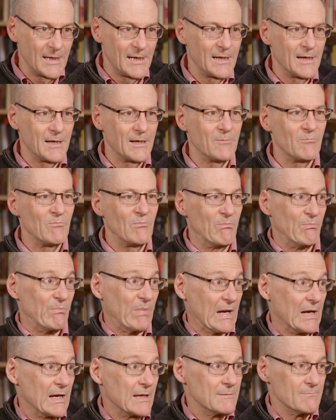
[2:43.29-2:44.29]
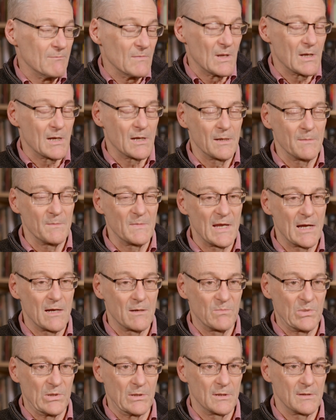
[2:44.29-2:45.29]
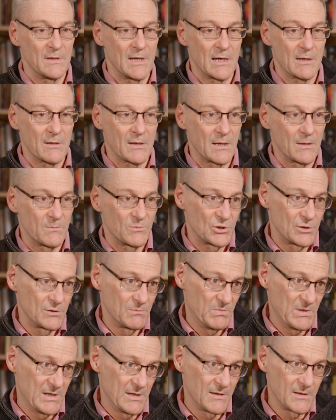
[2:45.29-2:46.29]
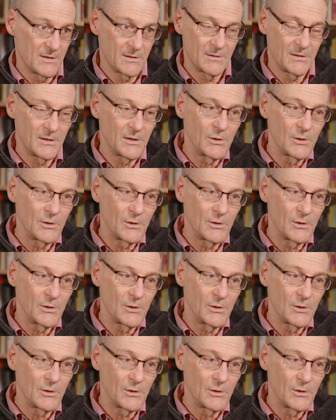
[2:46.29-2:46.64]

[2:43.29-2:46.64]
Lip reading: but the outcome should be that